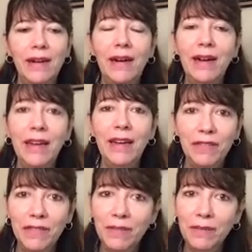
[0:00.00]
I
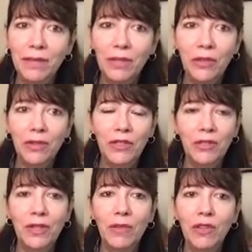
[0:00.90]
have used
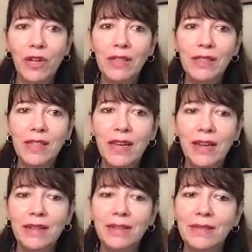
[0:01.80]
or come across
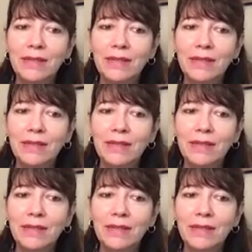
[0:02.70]
that